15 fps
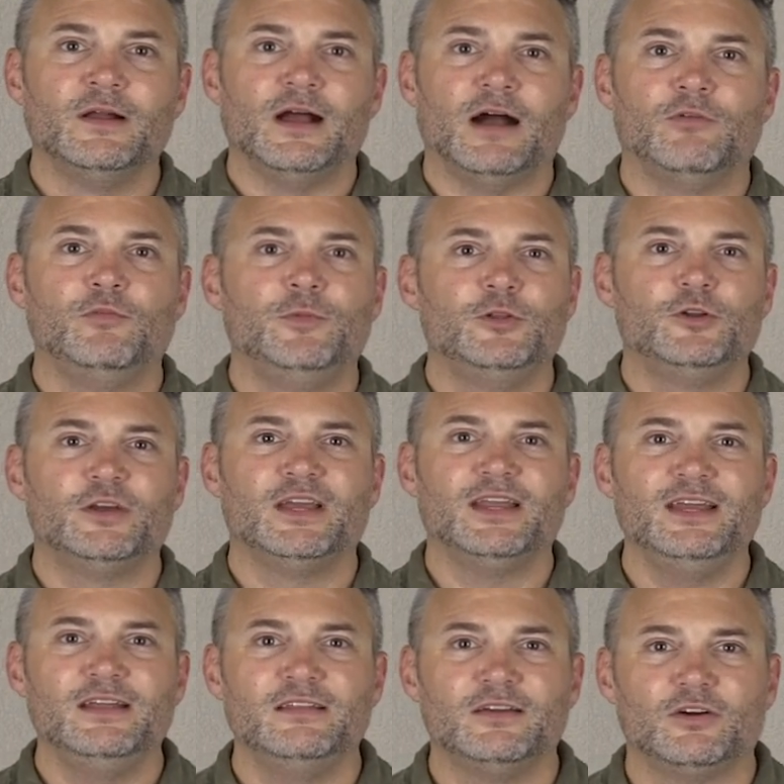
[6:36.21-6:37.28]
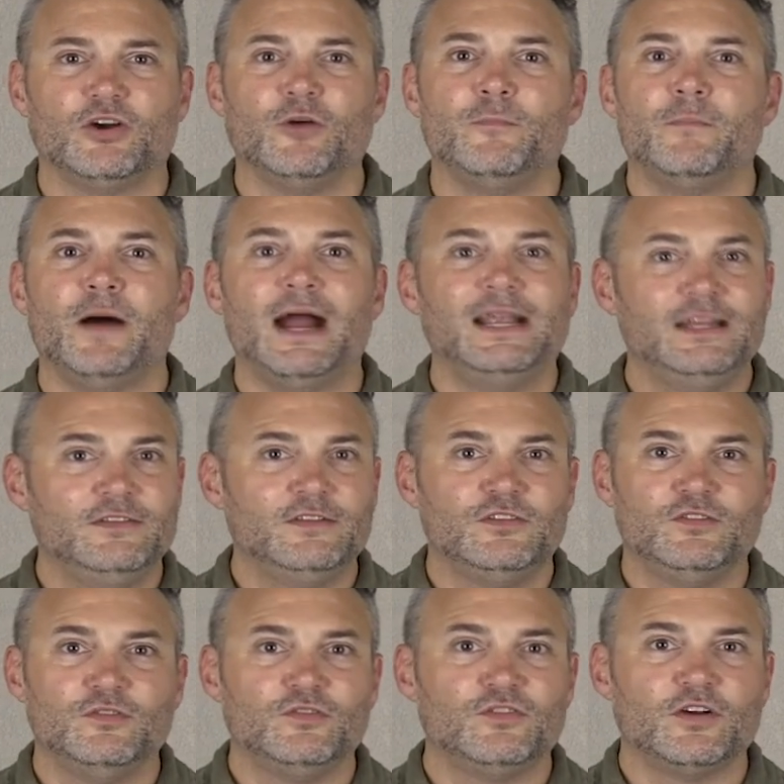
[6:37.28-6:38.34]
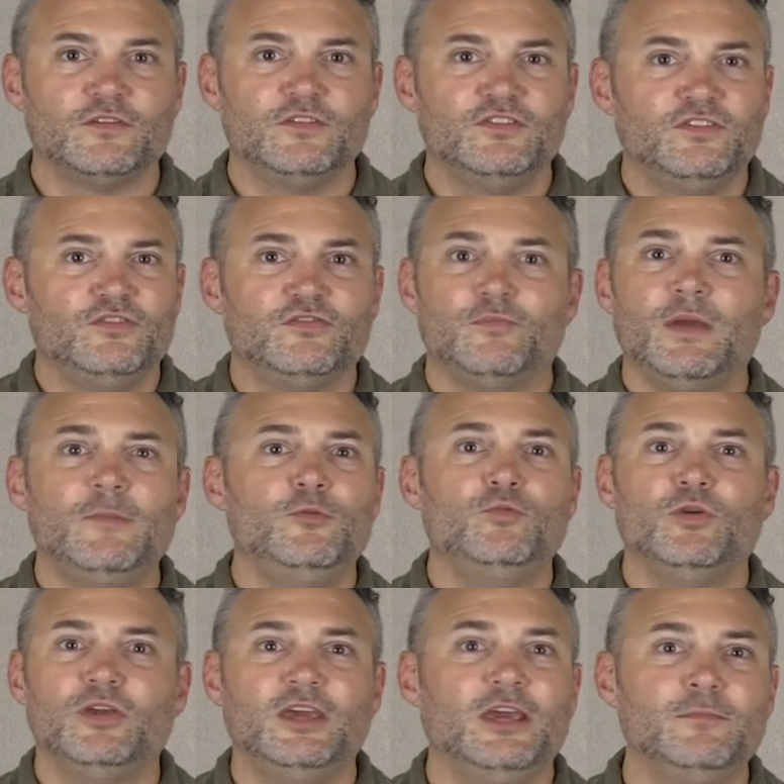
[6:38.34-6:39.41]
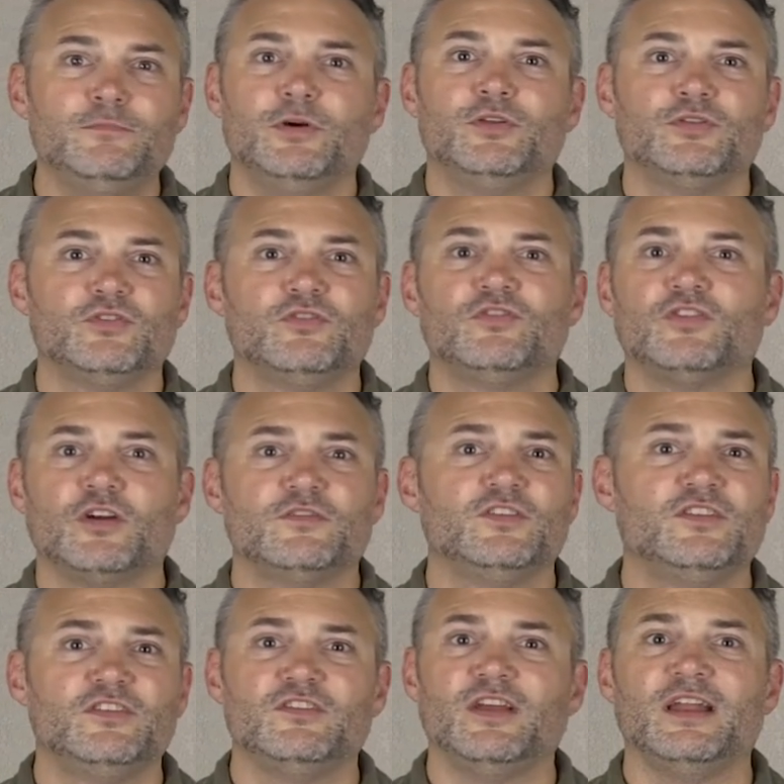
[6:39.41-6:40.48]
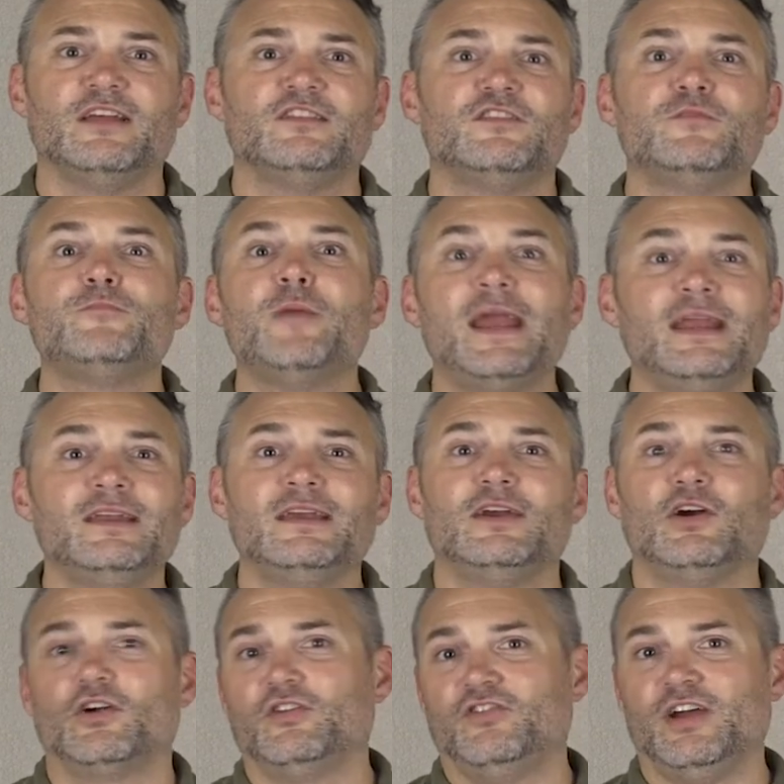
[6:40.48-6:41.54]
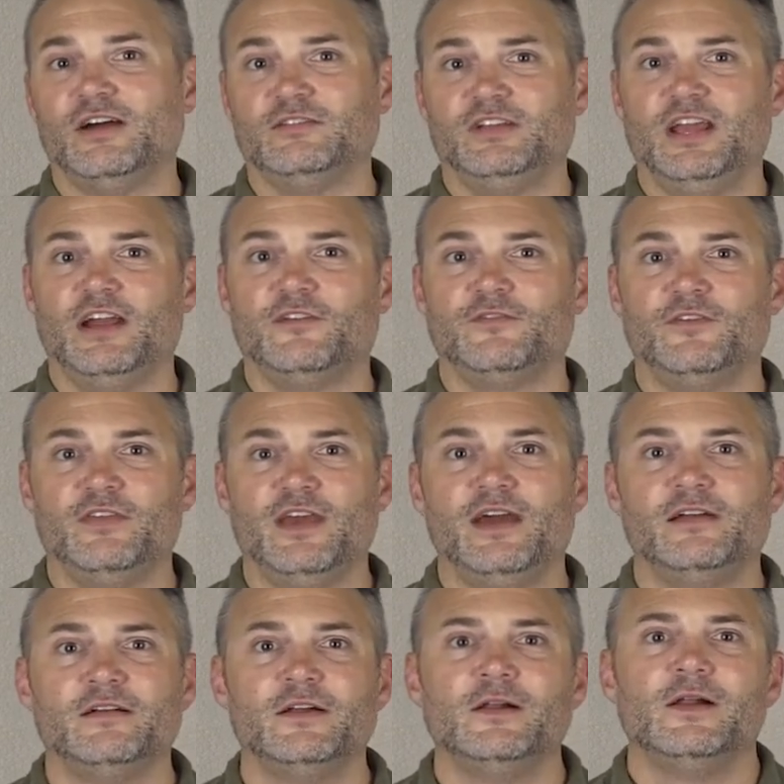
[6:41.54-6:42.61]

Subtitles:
we'll be looking at either combining the two services, or maybe we'll keep both services and expanding our child care for that.